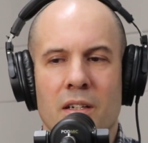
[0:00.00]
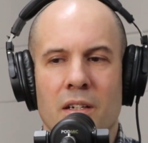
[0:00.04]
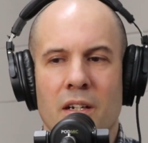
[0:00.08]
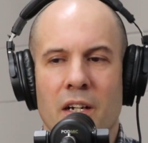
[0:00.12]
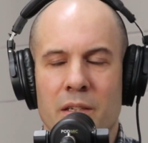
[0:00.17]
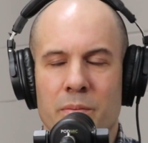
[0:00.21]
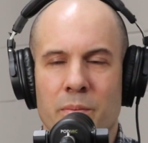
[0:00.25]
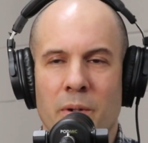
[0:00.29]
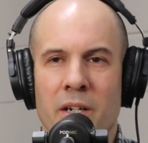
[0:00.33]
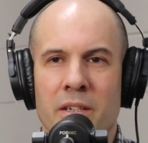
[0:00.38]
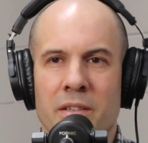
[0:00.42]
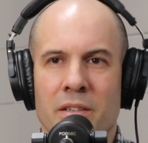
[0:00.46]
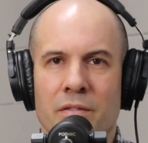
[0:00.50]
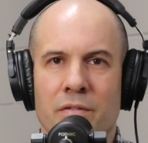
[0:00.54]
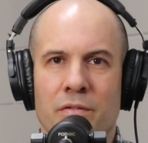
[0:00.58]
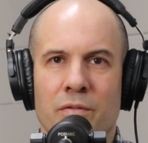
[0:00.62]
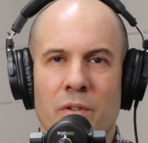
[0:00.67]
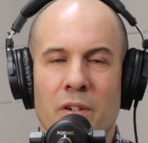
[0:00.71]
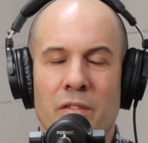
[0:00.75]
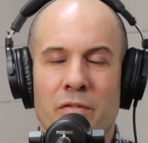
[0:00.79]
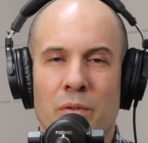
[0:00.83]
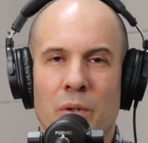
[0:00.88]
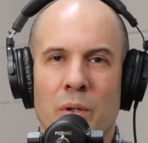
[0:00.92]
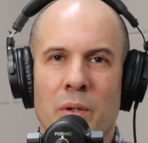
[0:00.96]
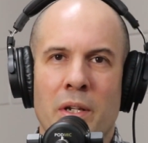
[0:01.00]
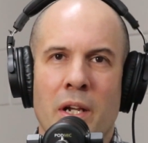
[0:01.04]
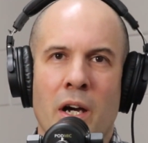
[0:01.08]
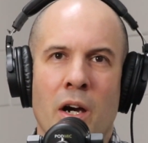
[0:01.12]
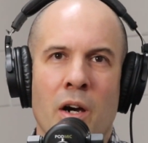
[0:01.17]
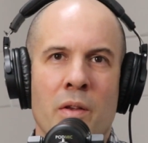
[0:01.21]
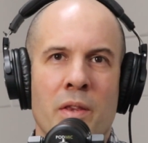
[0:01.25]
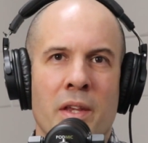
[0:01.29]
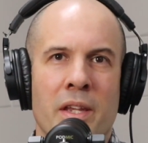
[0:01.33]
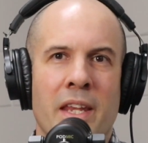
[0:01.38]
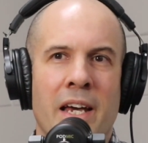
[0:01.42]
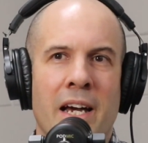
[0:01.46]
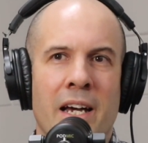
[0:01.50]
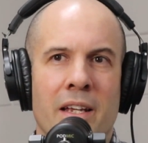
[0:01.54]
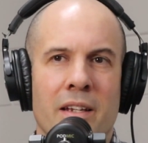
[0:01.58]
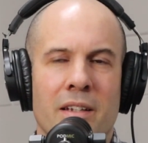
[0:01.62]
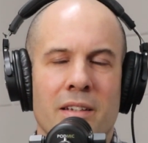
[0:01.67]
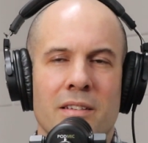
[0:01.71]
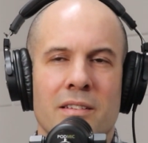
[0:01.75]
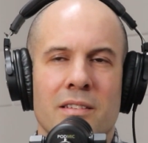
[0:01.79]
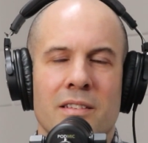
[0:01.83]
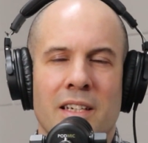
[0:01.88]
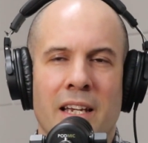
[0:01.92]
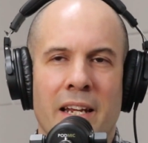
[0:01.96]
I suppose if we know that
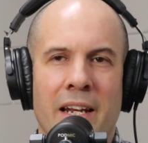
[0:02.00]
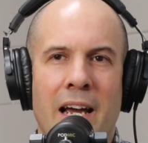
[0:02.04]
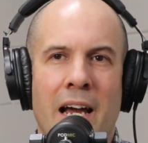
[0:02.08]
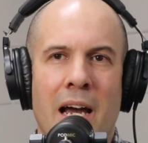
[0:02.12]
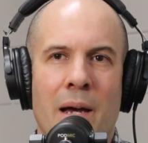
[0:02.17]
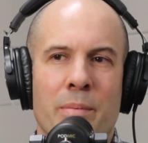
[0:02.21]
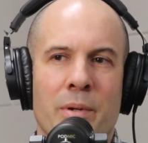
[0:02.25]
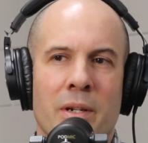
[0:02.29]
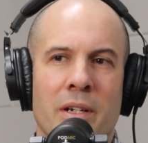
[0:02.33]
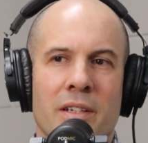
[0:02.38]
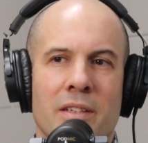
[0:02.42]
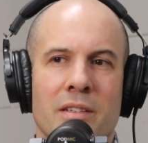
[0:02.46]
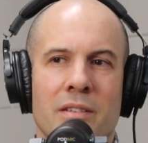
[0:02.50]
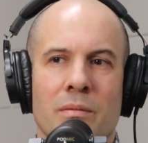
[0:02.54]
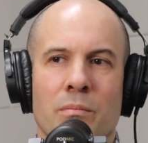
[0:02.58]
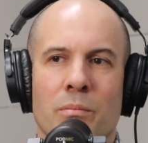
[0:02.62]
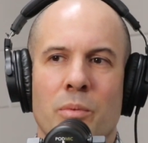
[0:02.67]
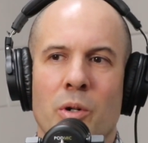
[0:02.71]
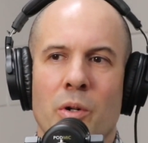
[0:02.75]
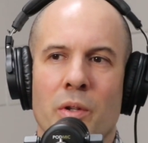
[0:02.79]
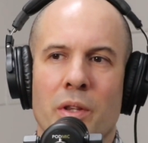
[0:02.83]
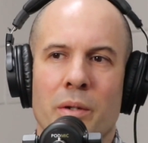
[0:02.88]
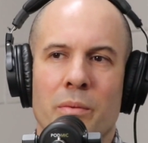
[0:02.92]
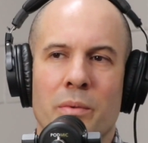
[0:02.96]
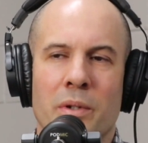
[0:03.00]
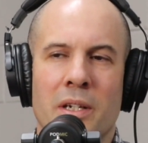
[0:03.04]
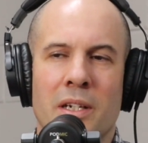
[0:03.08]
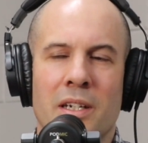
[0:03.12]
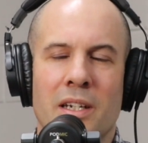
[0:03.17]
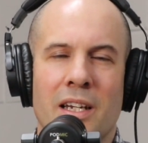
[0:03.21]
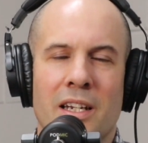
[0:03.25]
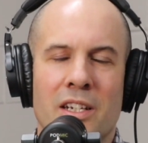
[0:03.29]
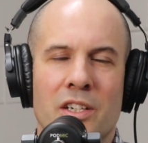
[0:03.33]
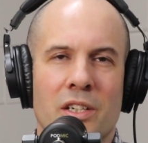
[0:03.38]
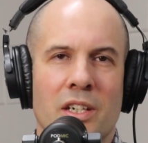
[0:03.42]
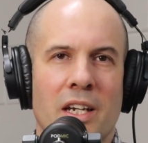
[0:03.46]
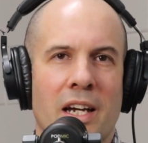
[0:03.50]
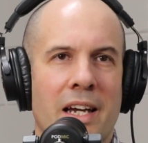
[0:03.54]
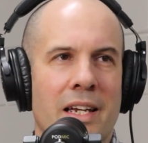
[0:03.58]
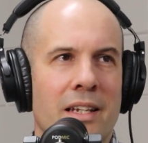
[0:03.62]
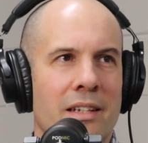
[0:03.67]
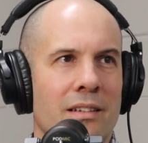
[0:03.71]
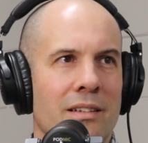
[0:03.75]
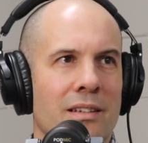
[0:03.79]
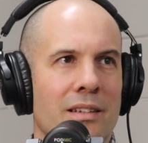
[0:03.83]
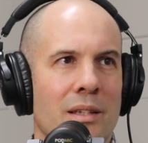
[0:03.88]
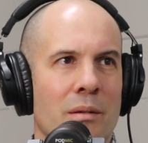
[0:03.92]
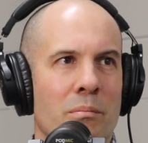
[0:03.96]
that's going to happen, it's important that we educate
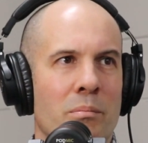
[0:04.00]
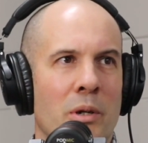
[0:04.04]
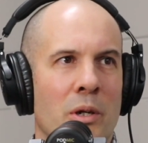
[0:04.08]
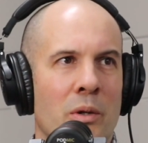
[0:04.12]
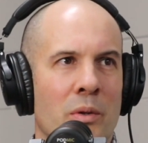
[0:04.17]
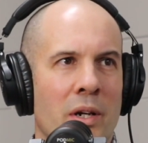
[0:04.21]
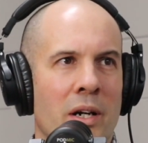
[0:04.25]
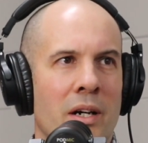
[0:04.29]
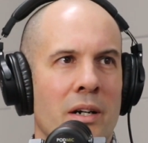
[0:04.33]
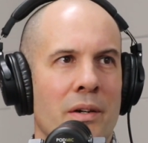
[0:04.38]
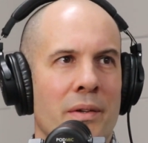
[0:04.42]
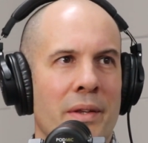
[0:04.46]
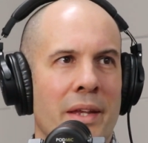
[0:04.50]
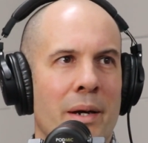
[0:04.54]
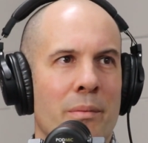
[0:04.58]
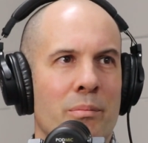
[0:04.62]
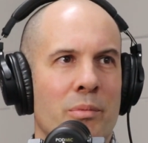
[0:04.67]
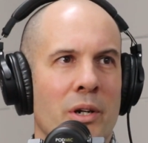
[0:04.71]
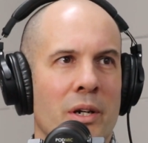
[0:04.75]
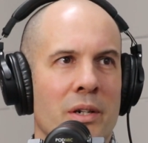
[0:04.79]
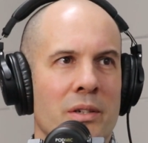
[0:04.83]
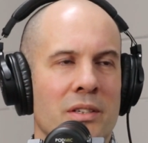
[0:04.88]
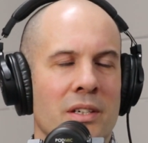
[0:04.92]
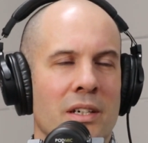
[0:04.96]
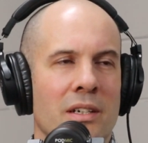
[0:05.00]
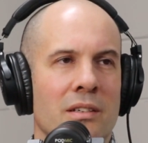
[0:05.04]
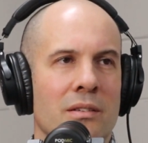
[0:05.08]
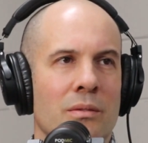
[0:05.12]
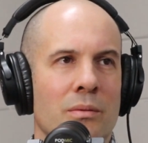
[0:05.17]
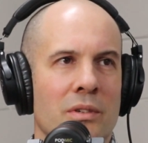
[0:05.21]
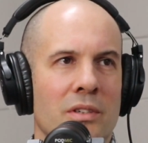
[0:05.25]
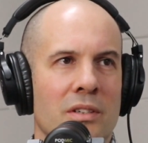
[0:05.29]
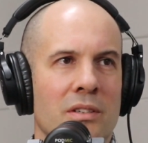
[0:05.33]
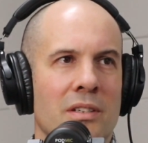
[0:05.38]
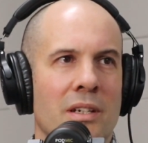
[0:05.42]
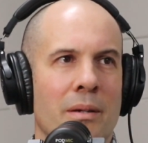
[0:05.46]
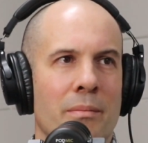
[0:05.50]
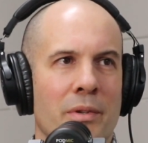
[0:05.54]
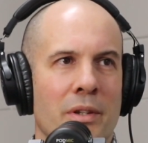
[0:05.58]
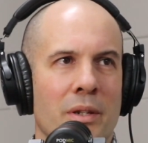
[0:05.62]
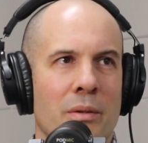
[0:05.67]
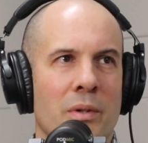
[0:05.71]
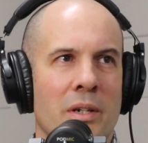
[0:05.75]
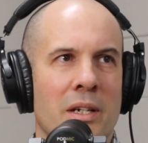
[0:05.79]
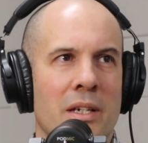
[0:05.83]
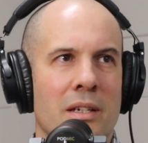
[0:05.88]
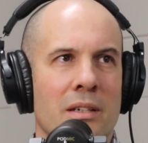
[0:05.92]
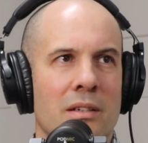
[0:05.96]
the builder on that process, which is something
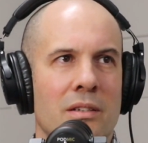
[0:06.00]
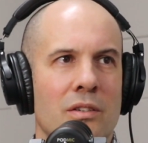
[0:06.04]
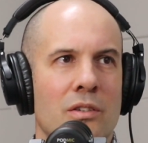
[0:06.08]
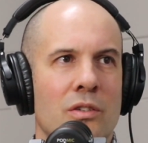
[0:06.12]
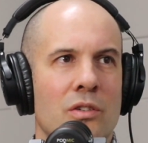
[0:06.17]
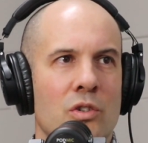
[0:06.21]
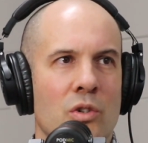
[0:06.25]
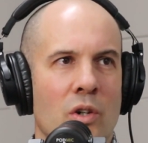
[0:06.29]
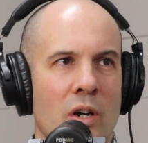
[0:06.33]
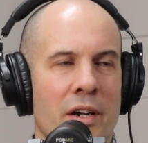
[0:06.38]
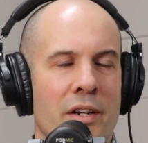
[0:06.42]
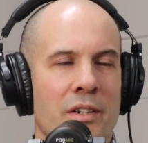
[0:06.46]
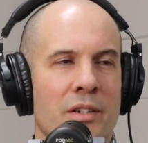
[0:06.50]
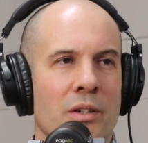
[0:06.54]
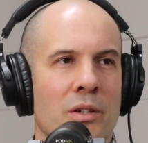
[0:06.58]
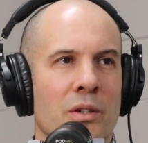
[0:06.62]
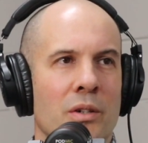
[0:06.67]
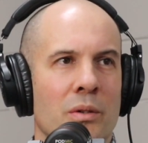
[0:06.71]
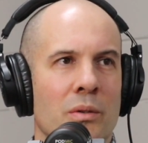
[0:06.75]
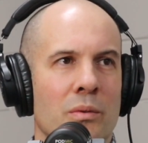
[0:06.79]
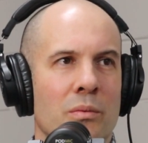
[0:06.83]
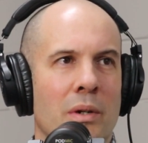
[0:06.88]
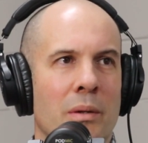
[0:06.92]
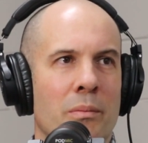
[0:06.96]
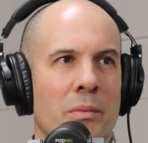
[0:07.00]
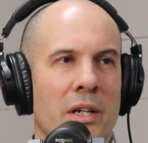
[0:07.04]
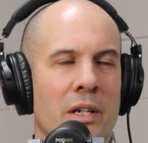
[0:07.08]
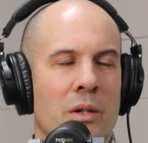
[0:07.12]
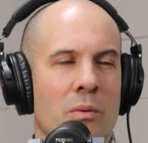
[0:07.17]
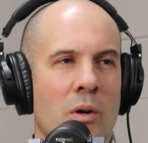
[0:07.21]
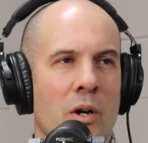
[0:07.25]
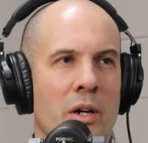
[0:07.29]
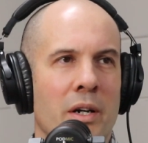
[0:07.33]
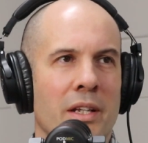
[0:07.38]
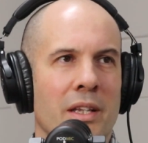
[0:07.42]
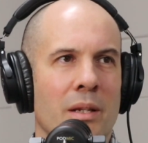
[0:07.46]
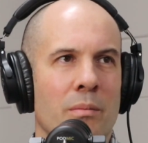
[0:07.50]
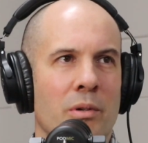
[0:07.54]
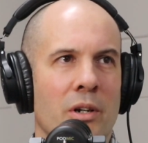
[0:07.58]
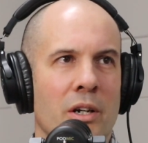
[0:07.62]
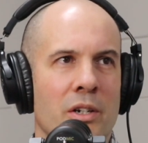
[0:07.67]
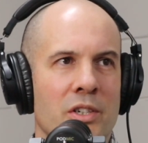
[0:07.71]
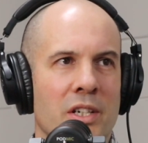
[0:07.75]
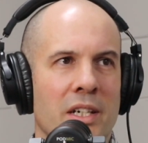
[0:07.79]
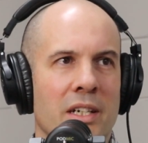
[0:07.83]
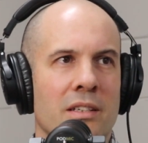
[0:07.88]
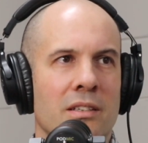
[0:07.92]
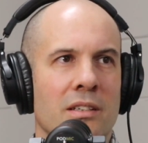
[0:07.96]
that we try to do when we're quoting the
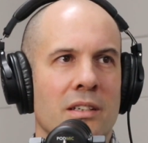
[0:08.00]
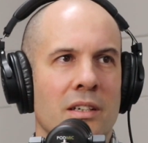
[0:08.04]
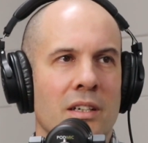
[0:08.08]
project.